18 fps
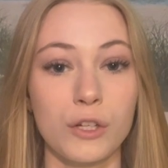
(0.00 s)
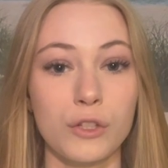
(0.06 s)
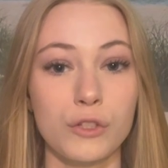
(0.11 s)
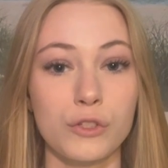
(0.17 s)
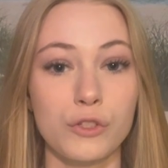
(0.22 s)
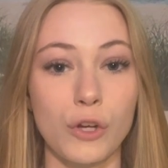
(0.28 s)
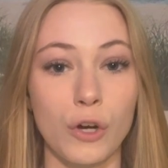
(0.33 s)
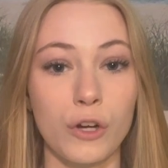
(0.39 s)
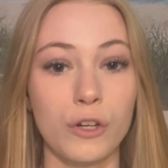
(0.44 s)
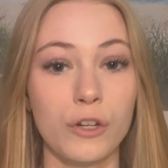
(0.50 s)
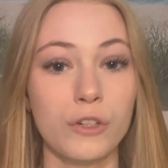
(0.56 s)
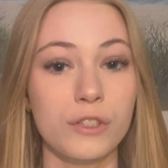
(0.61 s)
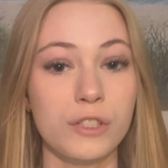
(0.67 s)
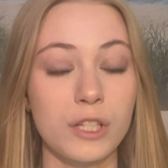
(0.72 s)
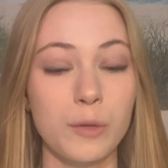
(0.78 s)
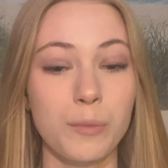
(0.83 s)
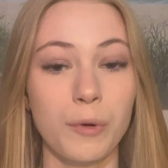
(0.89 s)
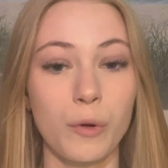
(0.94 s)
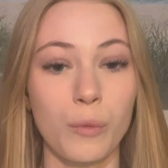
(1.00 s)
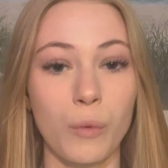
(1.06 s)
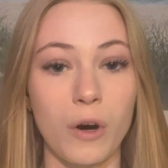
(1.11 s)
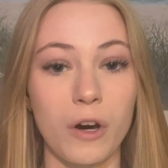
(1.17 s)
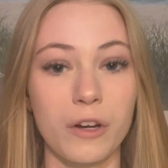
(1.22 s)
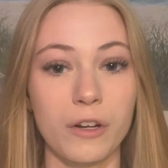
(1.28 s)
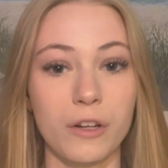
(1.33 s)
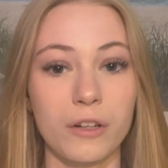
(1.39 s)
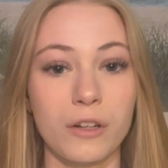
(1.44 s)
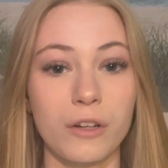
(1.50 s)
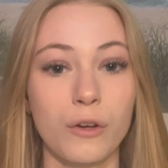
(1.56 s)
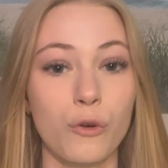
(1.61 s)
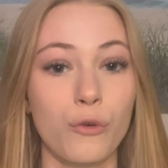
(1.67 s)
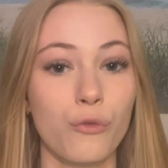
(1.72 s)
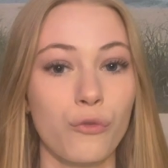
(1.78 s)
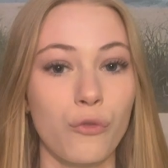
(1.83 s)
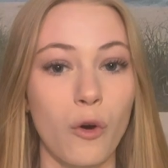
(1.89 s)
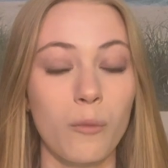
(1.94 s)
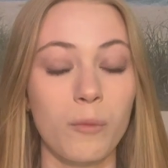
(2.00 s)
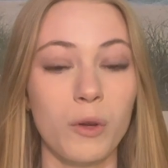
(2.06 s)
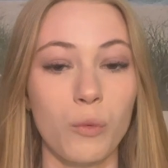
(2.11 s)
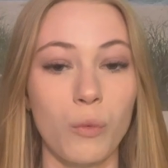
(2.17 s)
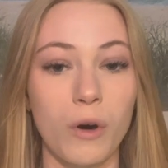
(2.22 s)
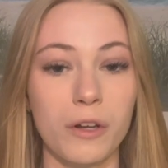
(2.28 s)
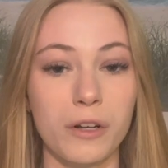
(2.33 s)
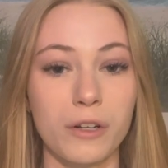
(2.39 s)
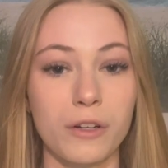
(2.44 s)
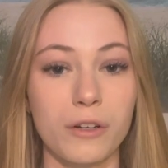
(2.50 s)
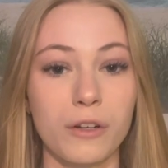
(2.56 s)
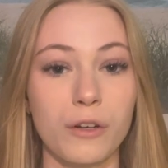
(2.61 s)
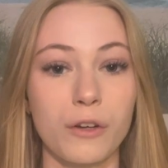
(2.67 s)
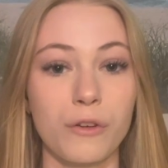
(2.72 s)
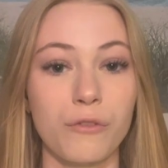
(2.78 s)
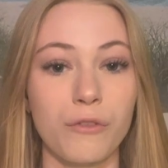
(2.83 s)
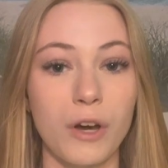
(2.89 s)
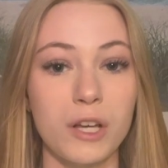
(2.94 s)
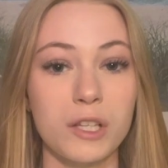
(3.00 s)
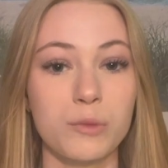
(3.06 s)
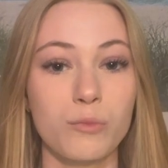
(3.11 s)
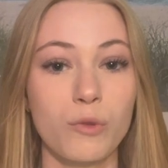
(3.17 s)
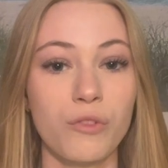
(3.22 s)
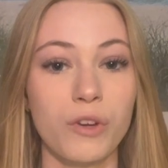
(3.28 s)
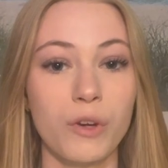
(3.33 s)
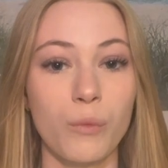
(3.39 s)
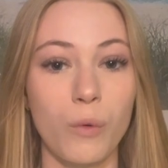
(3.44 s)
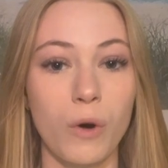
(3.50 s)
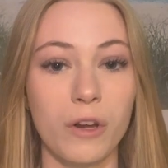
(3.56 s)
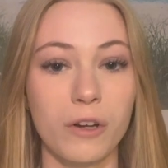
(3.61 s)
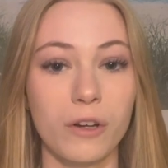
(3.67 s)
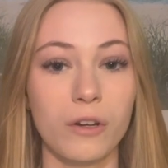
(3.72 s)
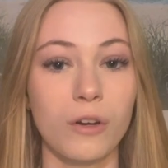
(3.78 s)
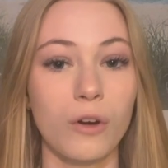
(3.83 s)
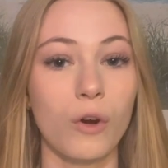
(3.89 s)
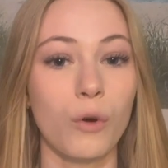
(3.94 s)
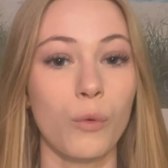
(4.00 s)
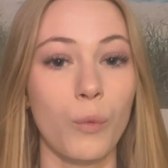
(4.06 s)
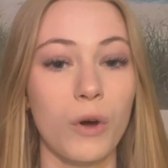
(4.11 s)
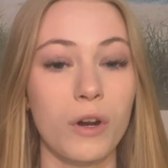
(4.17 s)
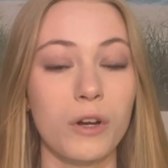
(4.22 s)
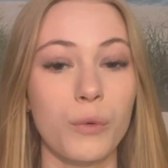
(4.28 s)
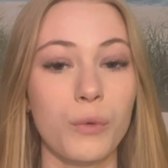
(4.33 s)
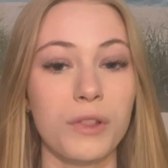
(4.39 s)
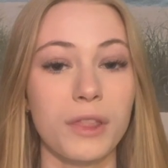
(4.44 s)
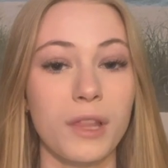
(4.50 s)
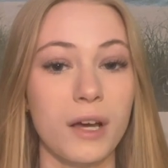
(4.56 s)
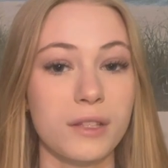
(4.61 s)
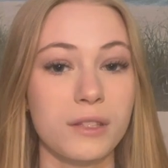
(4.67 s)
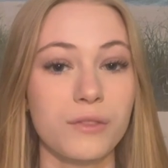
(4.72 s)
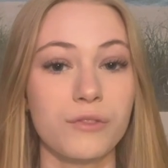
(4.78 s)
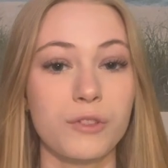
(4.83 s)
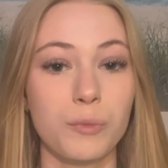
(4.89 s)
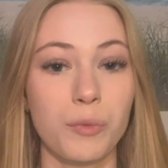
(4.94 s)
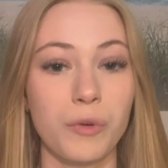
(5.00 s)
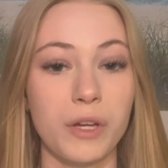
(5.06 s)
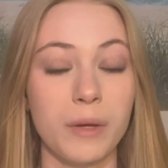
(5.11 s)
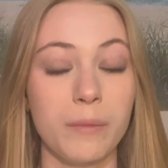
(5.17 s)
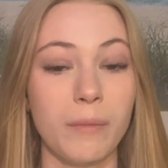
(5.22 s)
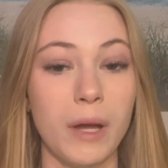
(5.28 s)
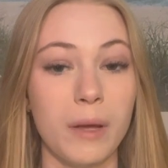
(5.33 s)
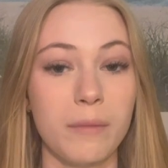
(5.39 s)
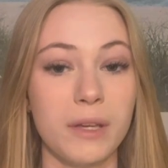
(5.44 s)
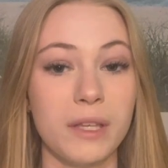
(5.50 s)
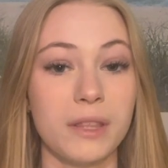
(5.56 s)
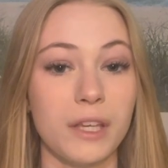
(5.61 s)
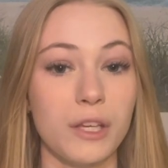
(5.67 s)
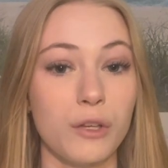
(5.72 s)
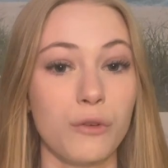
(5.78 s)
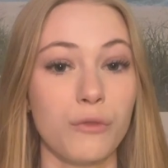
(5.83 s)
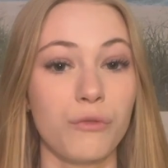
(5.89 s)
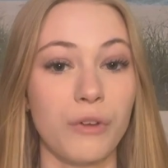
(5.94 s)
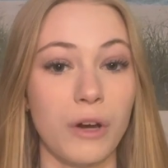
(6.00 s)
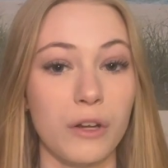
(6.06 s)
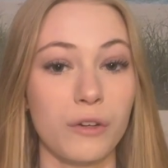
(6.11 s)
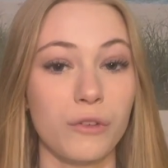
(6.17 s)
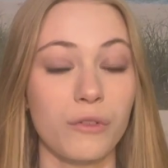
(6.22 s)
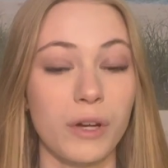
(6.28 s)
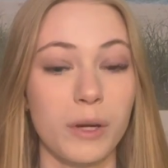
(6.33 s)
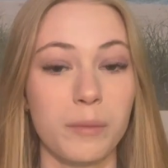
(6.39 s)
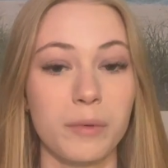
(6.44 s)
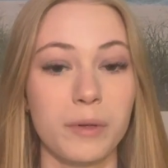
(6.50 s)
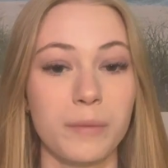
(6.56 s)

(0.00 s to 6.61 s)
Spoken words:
Darker, deeper water, foamy water, fast-moving water, or water with lots of debris might mean that you've found a rip.